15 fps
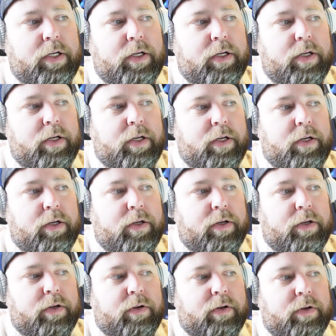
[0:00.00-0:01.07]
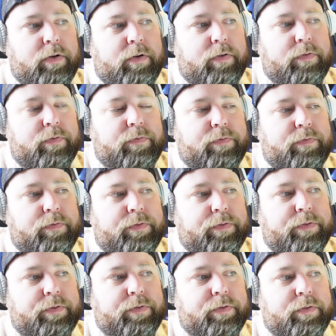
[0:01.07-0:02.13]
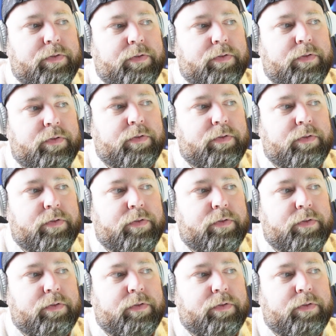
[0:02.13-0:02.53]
Nothing is said.